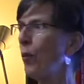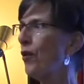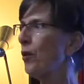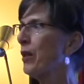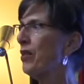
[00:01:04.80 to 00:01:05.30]
were
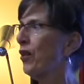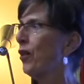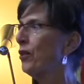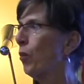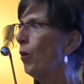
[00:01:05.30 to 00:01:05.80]
the
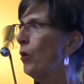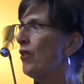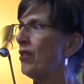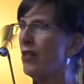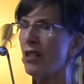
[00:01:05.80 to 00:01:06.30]
results, what were
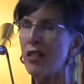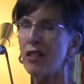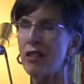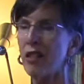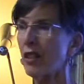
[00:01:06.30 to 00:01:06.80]
the
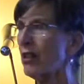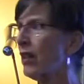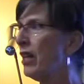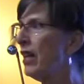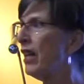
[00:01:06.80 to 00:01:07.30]
statistics.
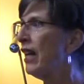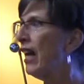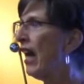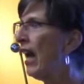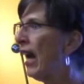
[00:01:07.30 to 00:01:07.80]

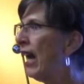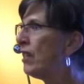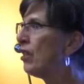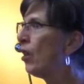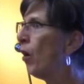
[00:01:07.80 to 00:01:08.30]
And
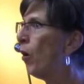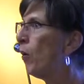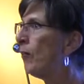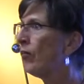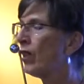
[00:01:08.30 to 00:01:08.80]

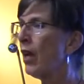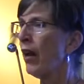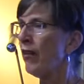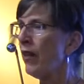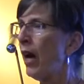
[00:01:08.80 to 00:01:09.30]
so
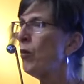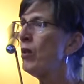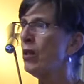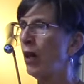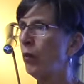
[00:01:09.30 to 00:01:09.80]
that
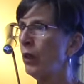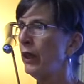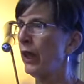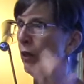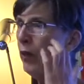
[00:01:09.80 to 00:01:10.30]
was a
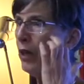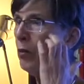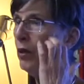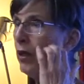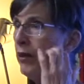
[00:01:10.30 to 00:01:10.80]
really
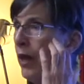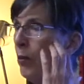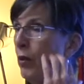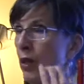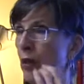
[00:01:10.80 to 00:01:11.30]
incredible
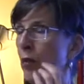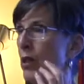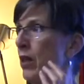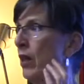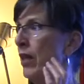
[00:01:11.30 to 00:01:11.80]
example. It was
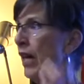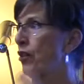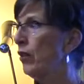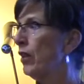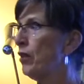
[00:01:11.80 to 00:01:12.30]
the
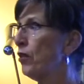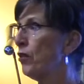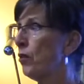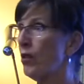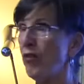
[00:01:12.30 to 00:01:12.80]
National
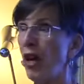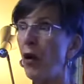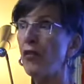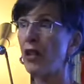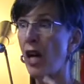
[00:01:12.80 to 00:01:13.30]
Institutes of
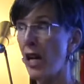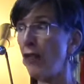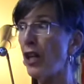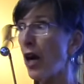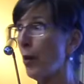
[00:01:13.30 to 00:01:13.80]
Health, and I had
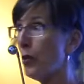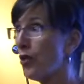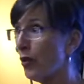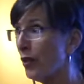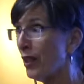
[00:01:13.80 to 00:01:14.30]
the
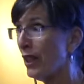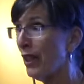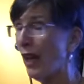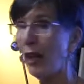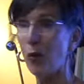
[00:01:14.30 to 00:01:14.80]
opportunity
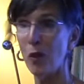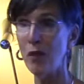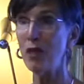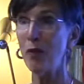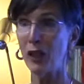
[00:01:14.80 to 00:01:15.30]
at a
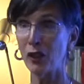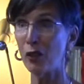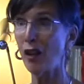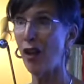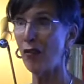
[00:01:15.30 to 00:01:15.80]
women's medical
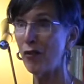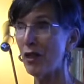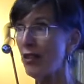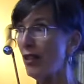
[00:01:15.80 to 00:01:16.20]
conference